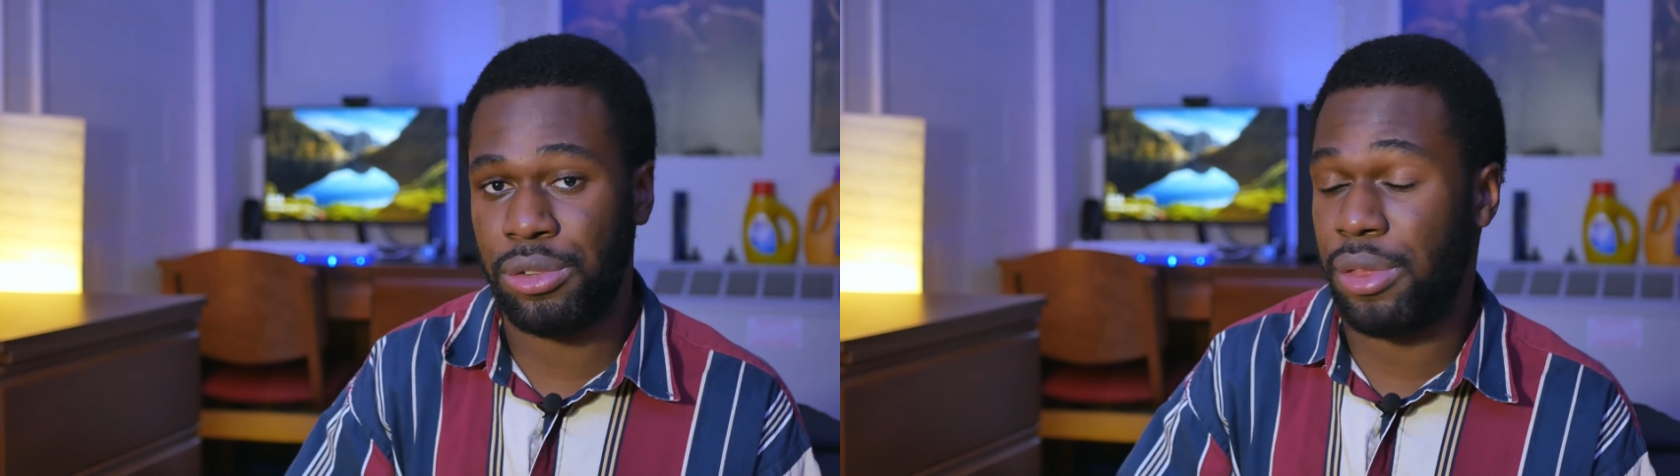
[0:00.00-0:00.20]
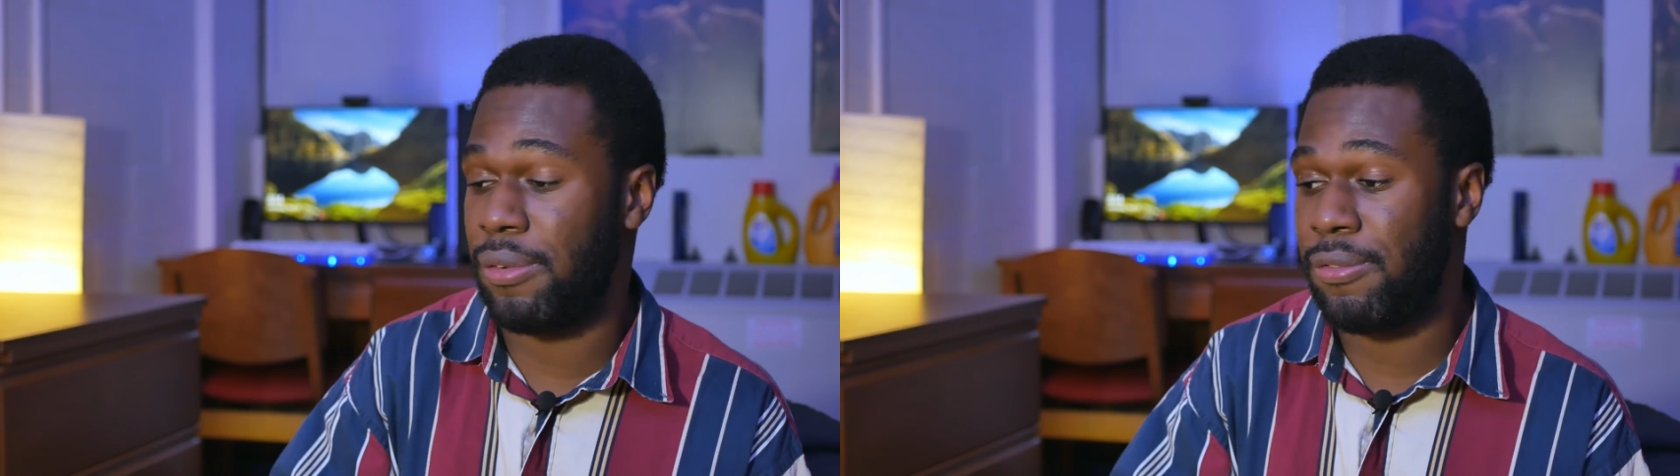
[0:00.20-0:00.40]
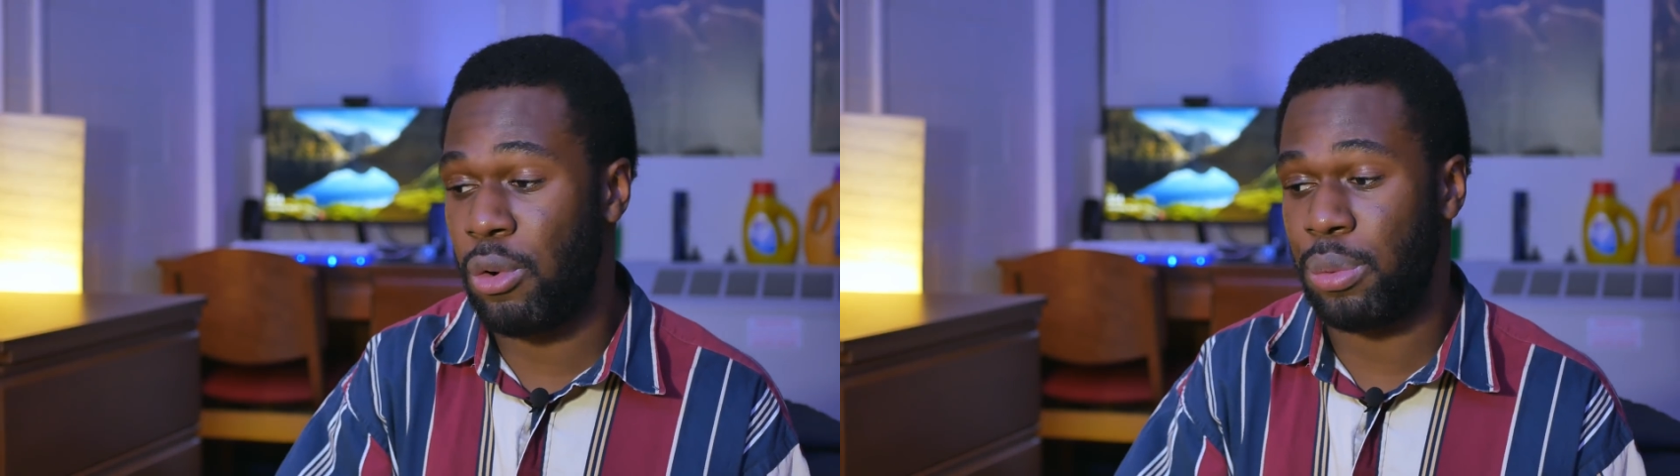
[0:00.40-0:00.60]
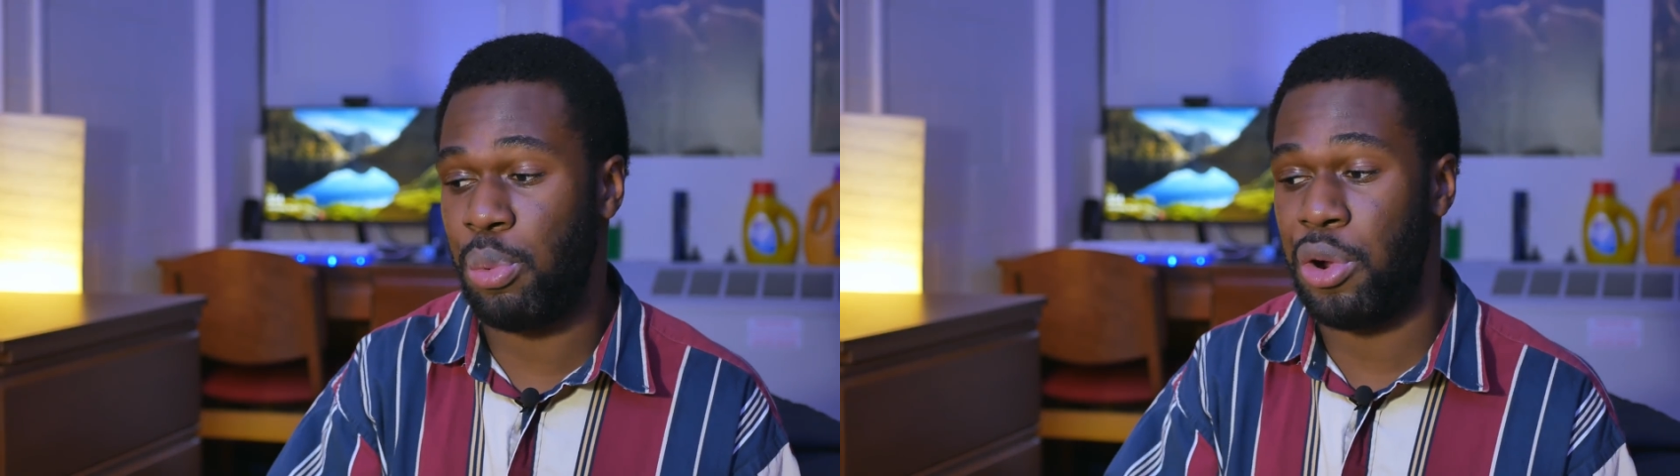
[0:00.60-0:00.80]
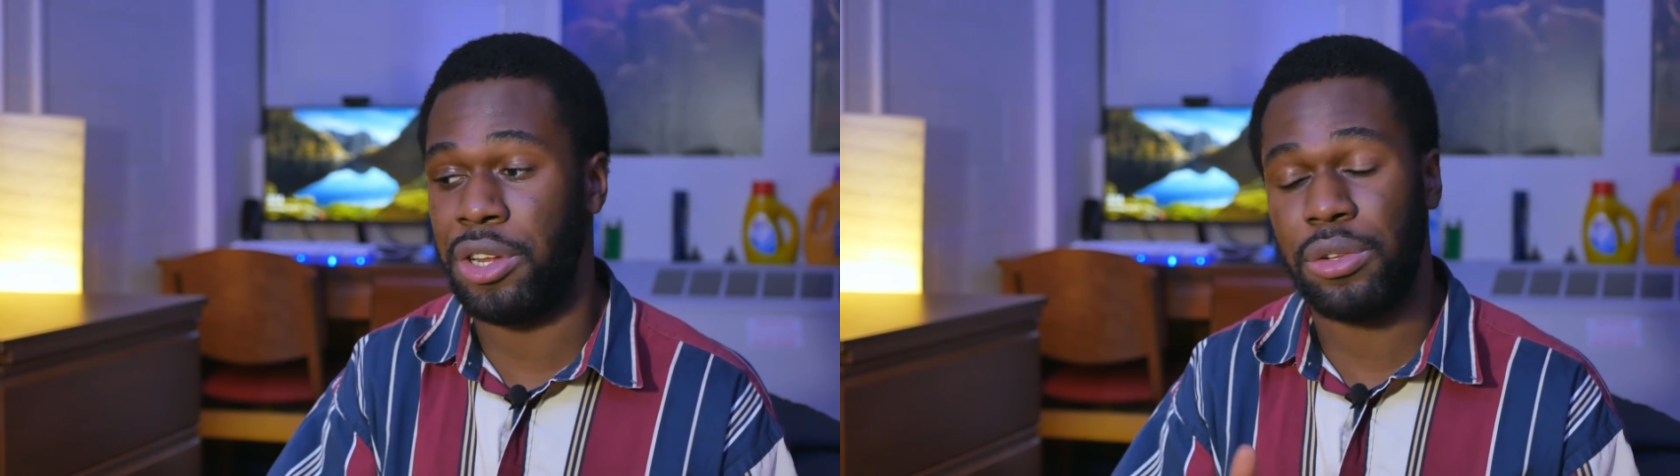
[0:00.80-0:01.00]
to the
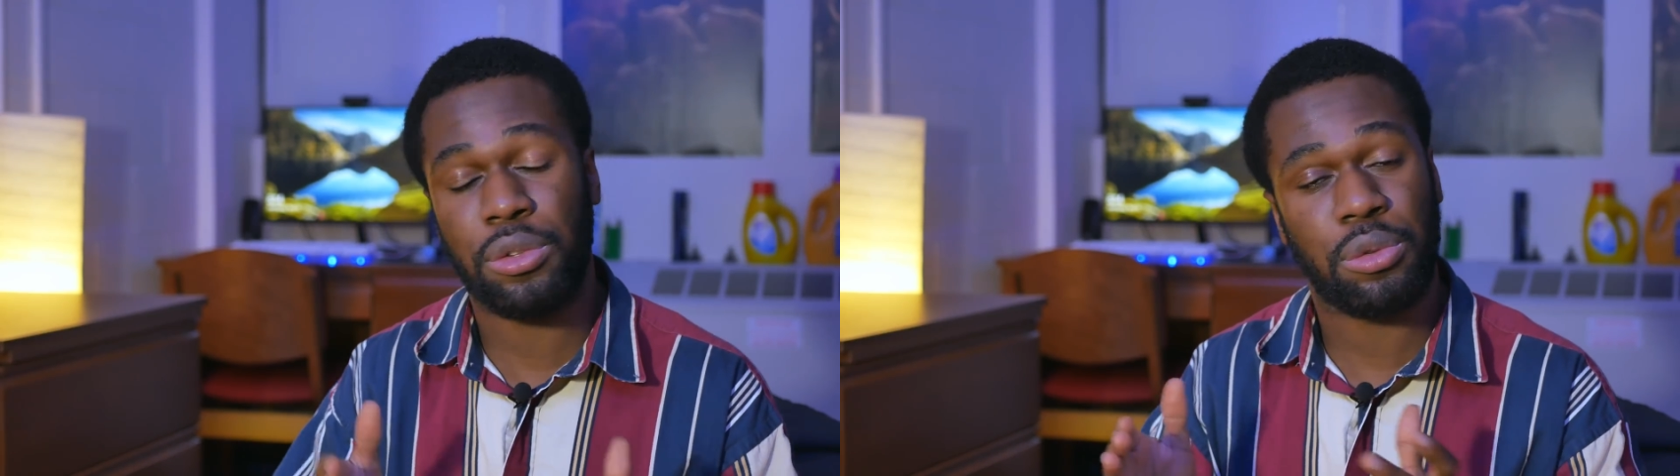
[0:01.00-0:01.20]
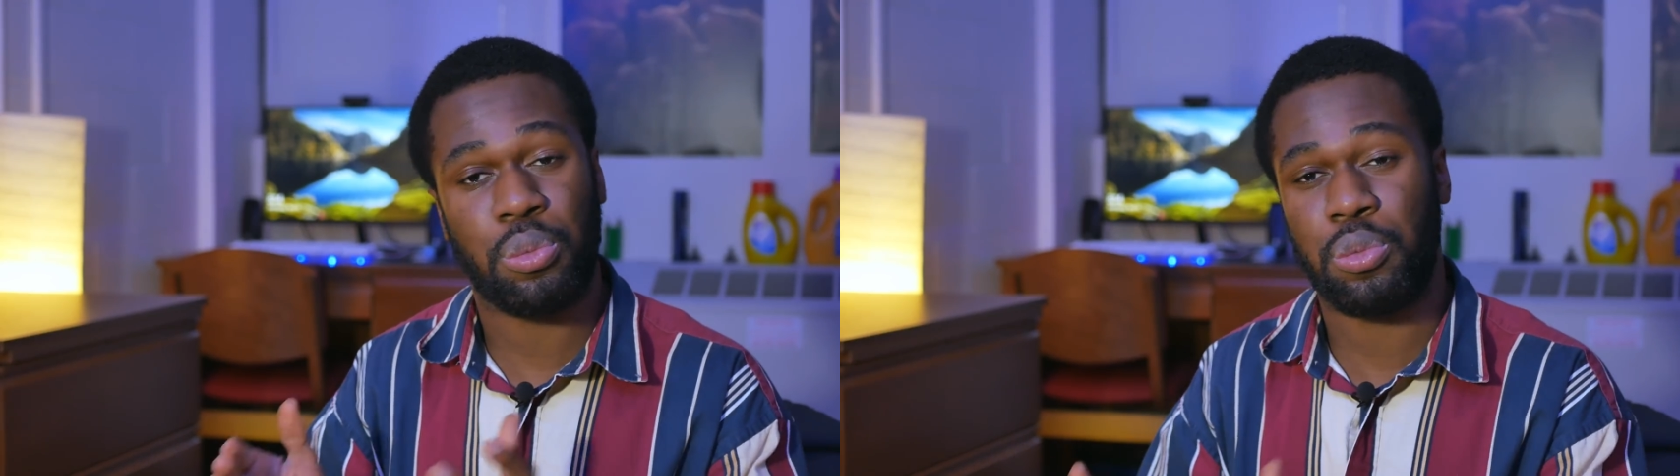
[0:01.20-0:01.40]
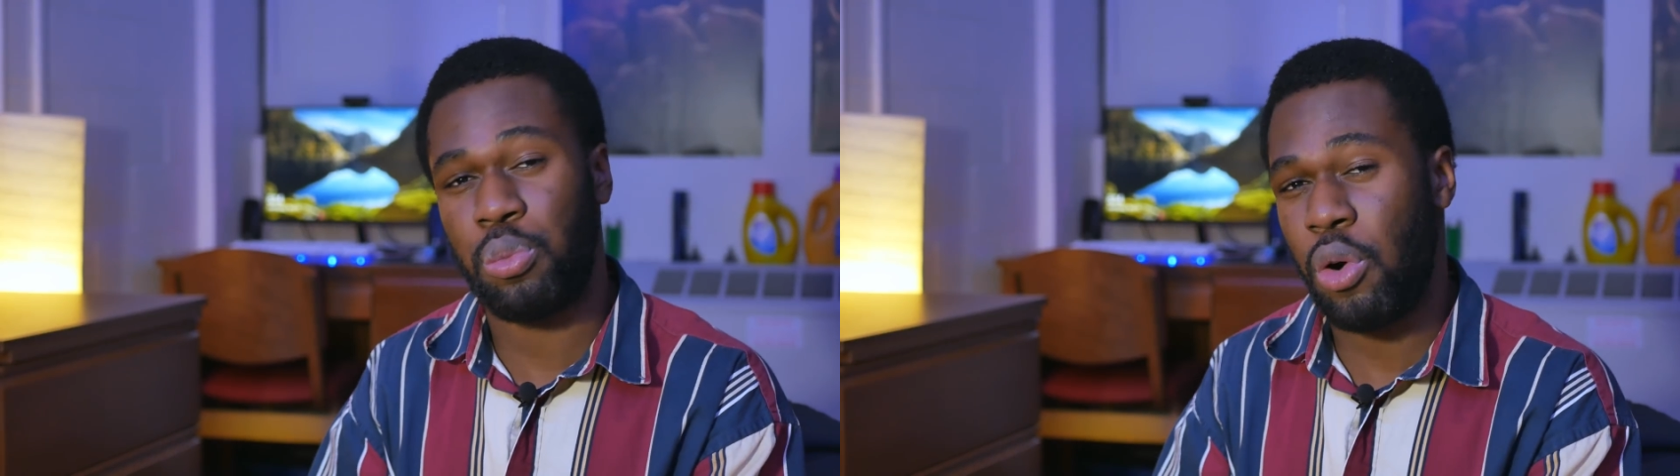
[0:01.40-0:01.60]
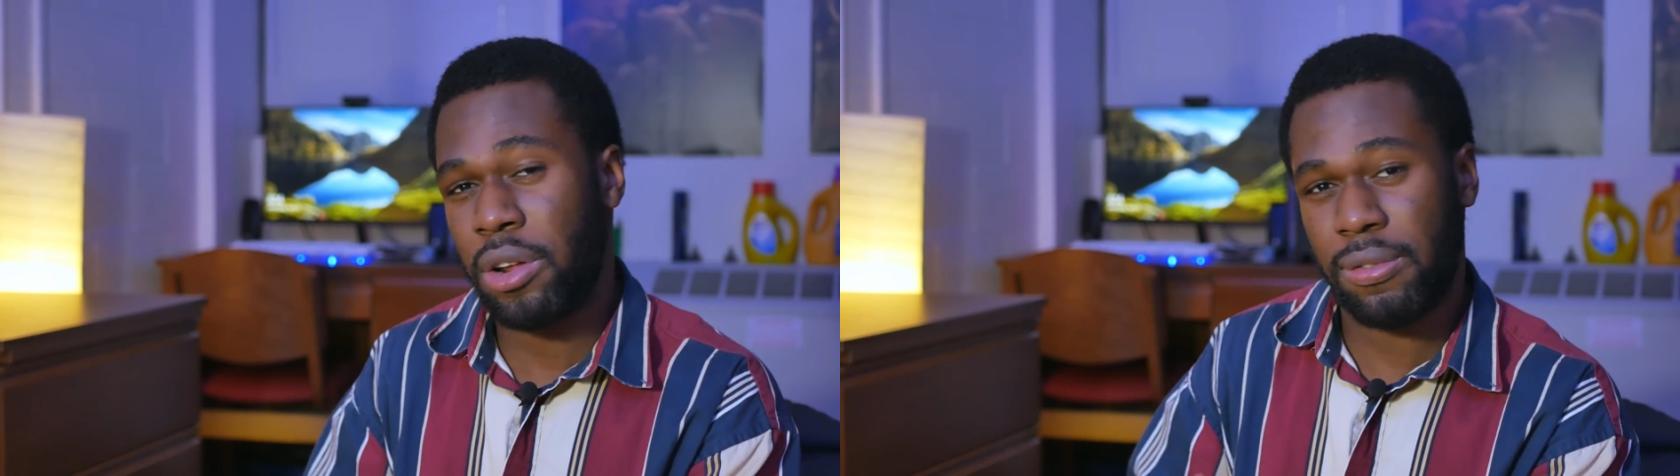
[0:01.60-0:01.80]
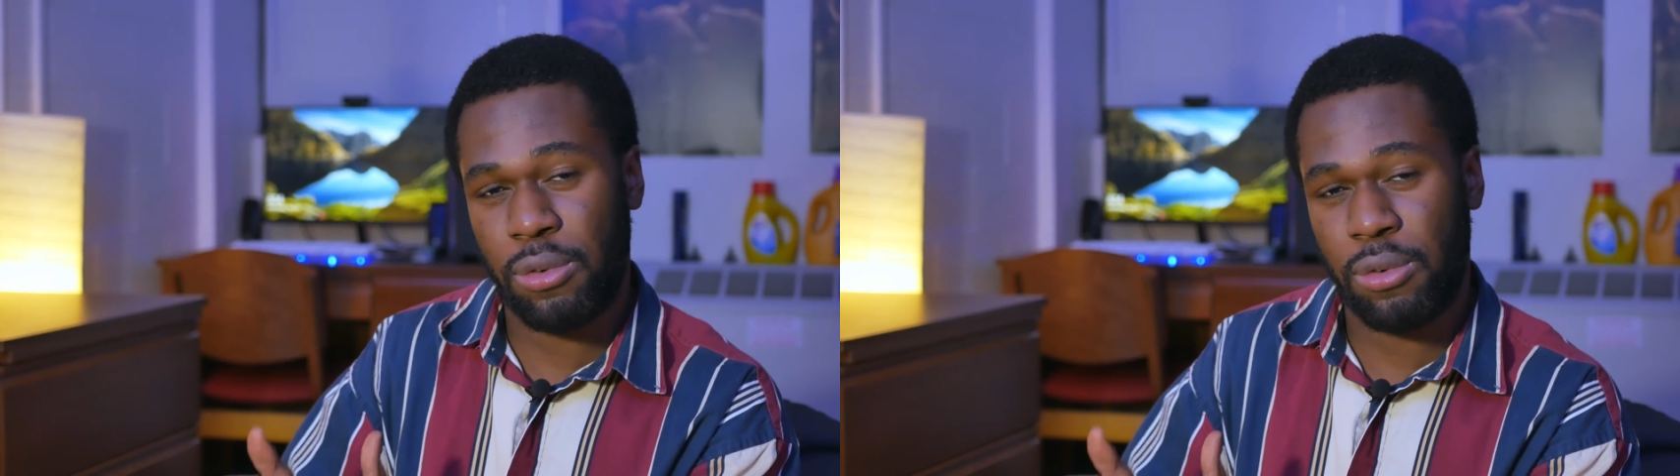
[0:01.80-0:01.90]
4.1,